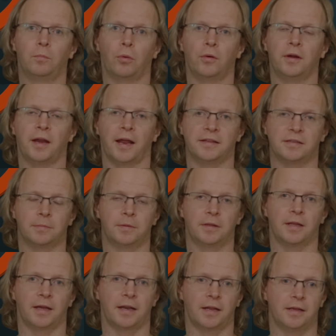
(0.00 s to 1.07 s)
point it at something
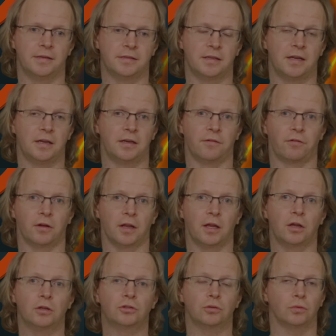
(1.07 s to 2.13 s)
that is in a different
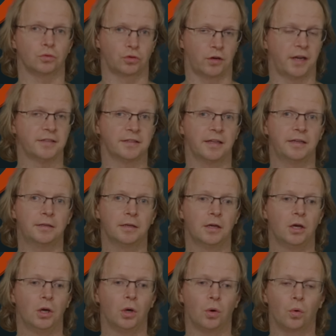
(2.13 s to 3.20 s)
language, it will translate,
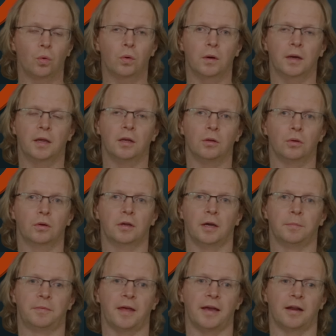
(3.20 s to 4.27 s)
or it can look
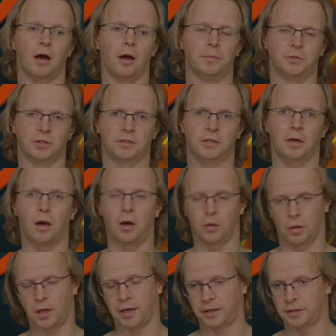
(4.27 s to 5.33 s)
up that object
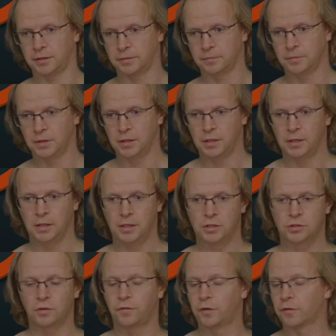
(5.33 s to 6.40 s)
online.
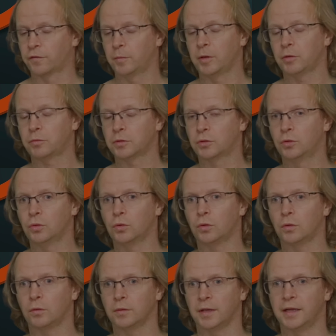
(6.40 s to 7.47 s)
So if you're familiar with
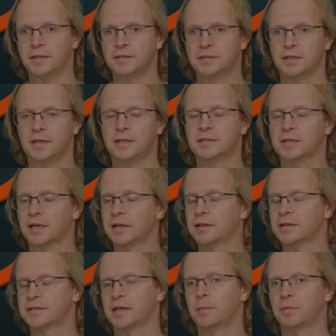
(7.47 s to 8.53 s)
Google Lens, it's kind of
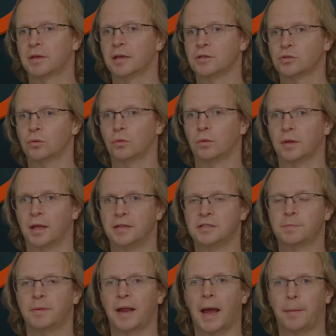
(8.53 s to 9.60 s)
the same thing as Google Lens,
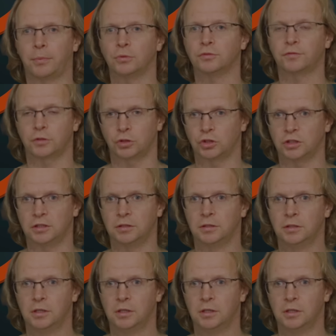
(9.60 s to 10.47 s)
but Apple's version.